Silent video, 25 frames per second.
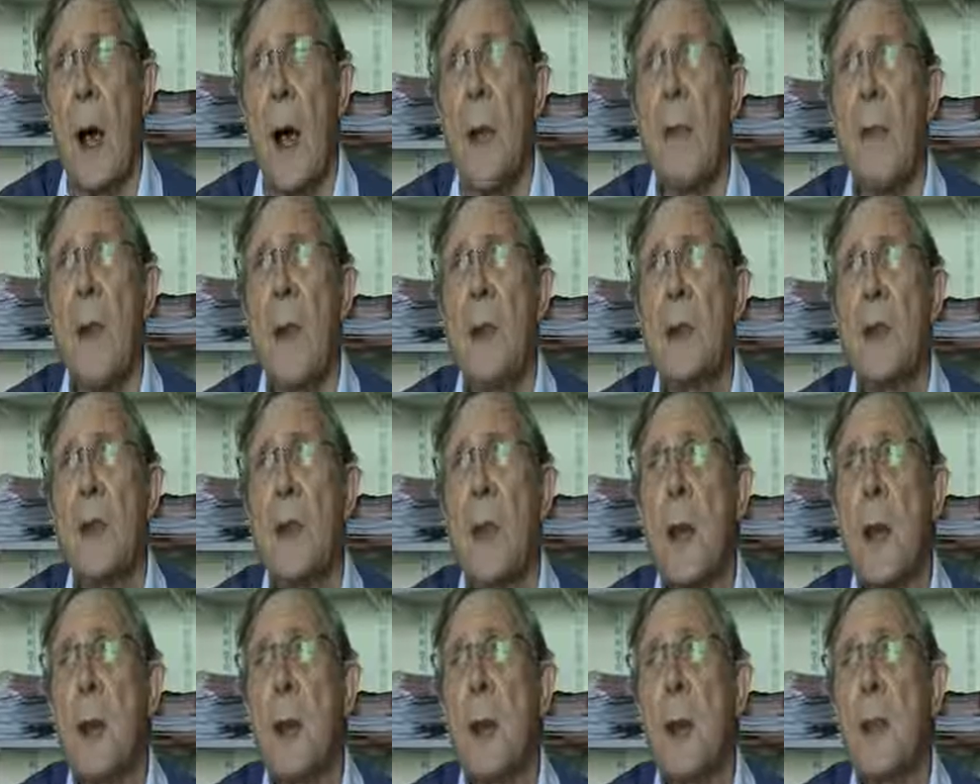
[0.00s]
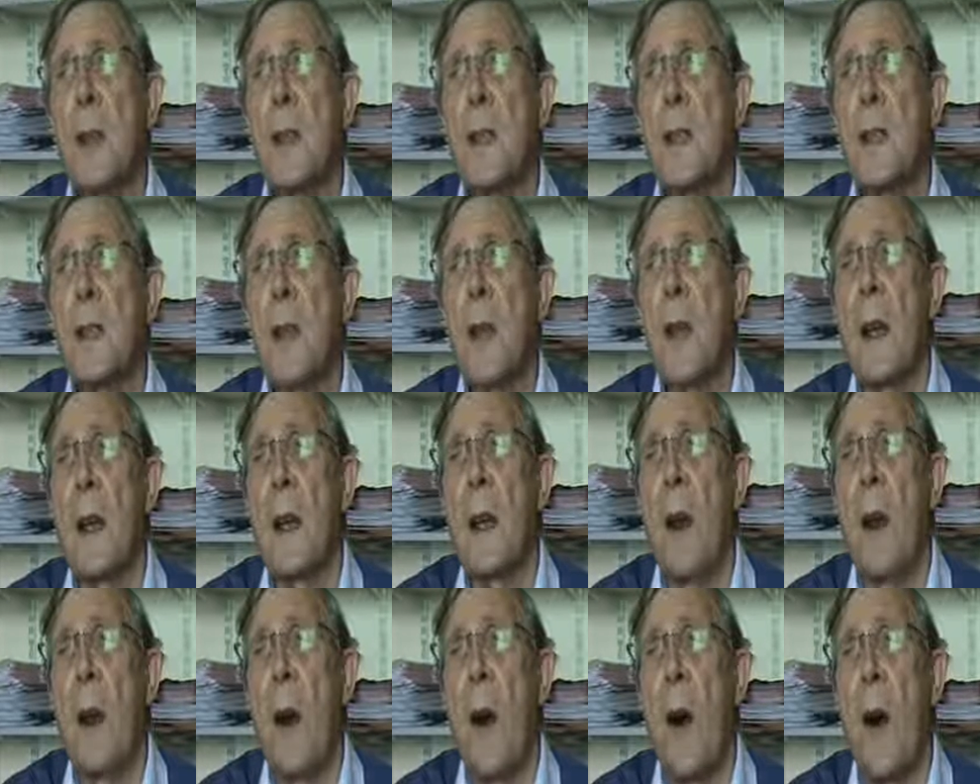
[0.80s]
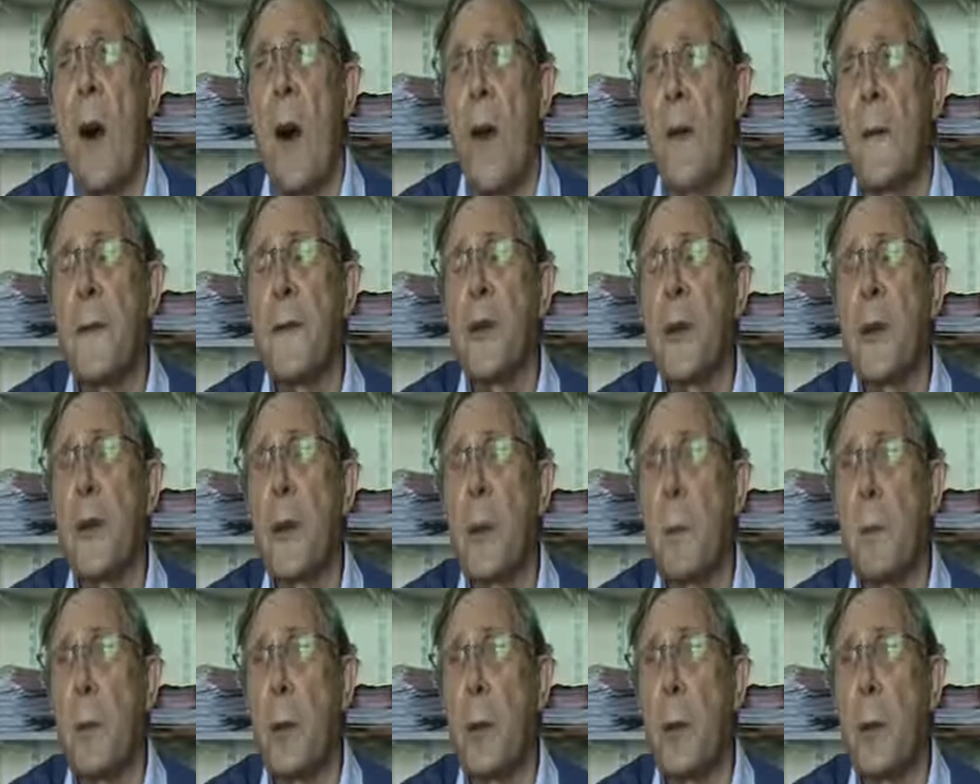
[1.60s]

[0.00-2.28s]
and thus there is often